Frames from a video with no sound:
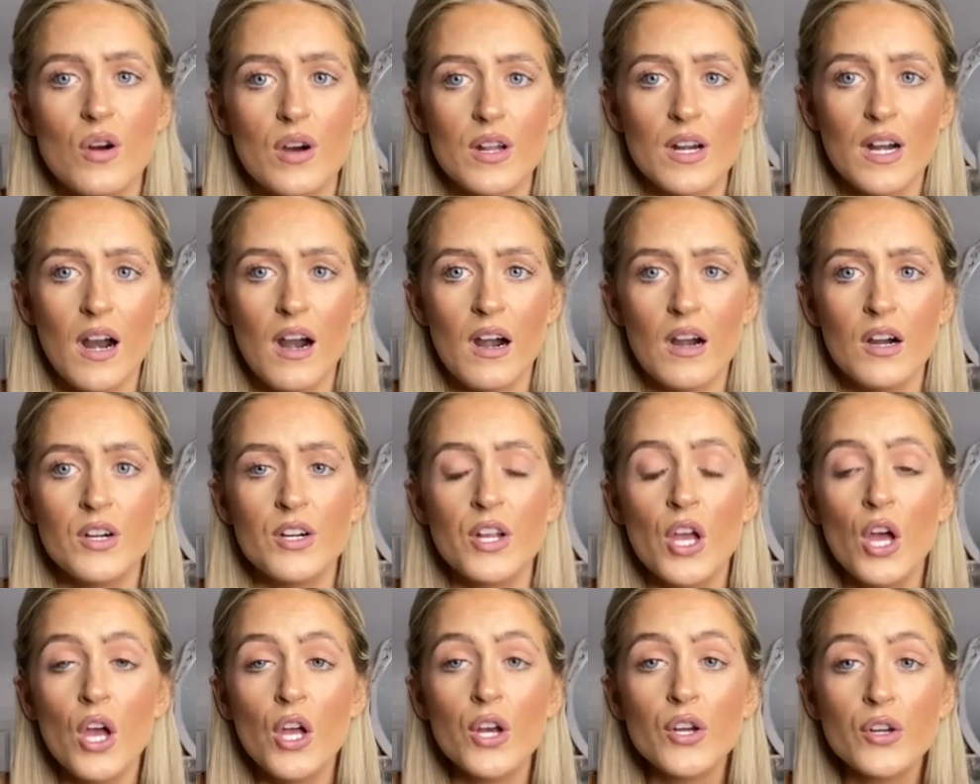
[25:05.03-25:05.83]
hard.
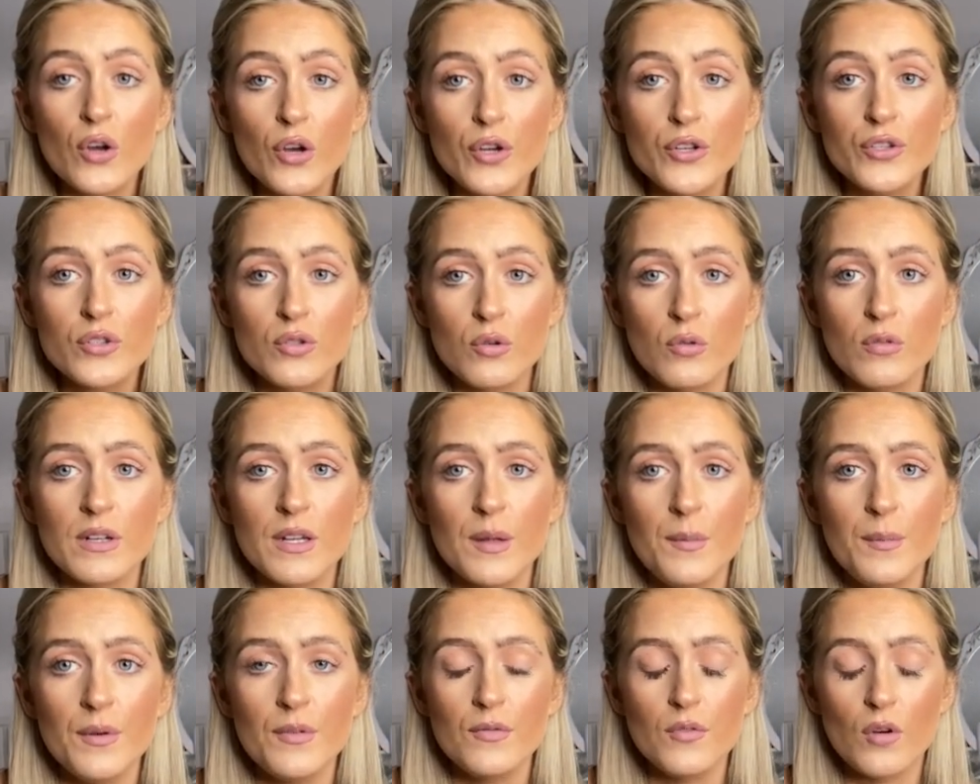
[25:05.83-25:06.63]
Now don't get
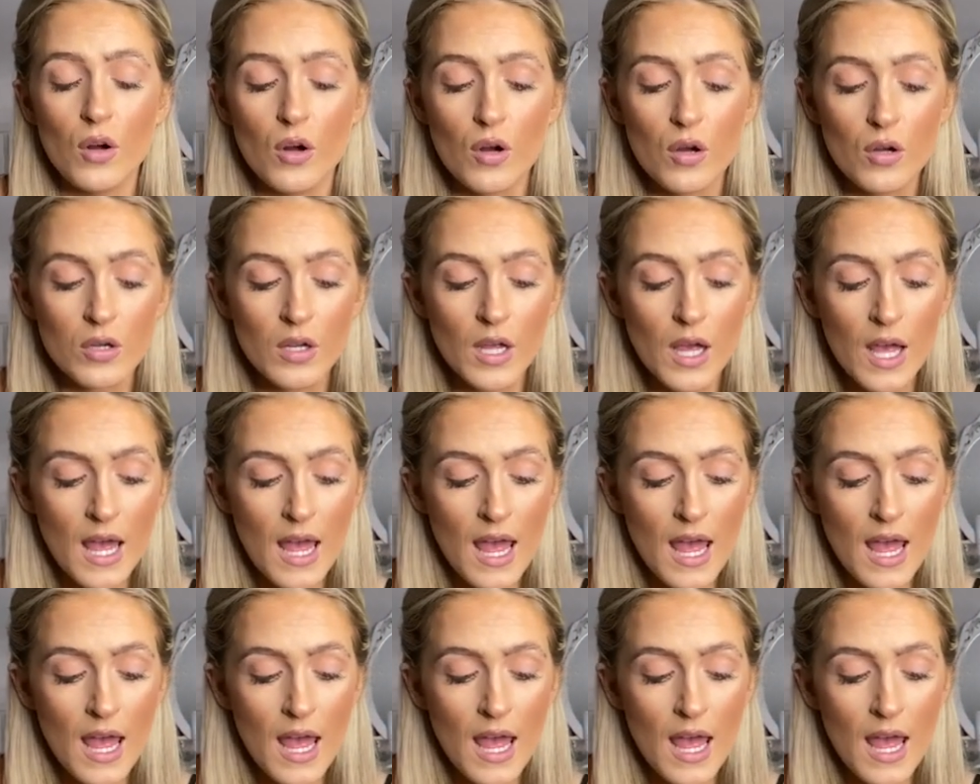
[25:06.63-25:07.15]
me wrong,